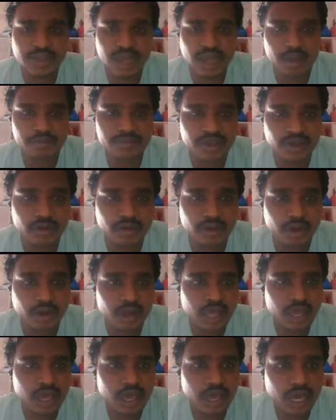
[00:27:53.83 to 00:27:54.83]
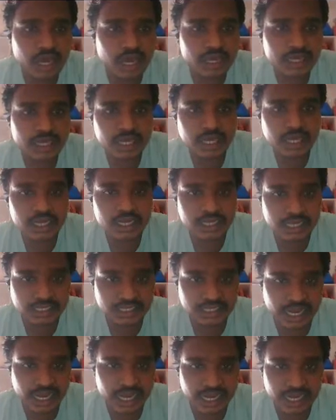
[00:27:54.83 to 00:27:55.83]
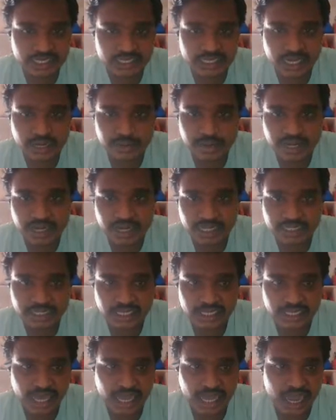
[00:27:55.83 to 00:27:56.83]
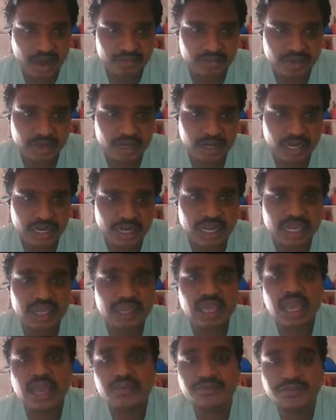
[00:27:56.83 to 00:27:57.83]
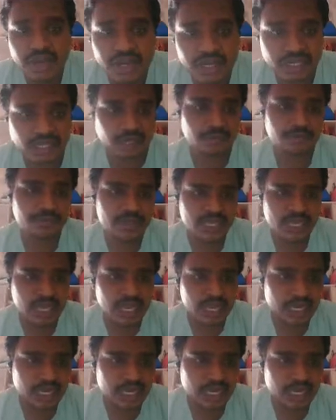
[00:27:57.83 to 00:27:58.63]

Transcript: be observed in the secondary sedimentation tank after trickling filter.